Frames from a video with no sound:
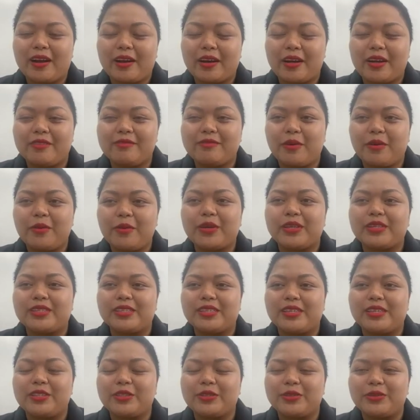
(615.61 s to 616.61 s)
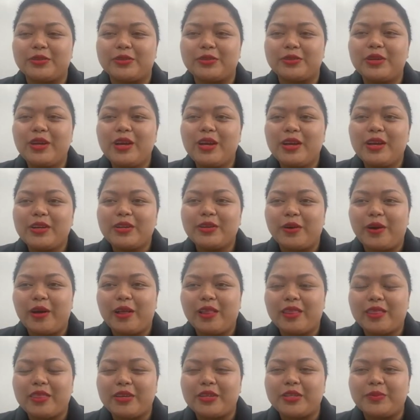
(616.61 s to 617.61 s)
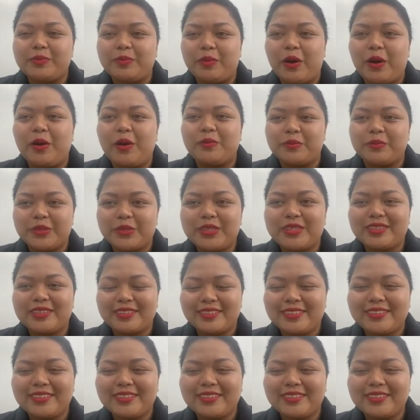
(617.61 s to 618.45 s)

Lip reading: our advocacy to all these moms.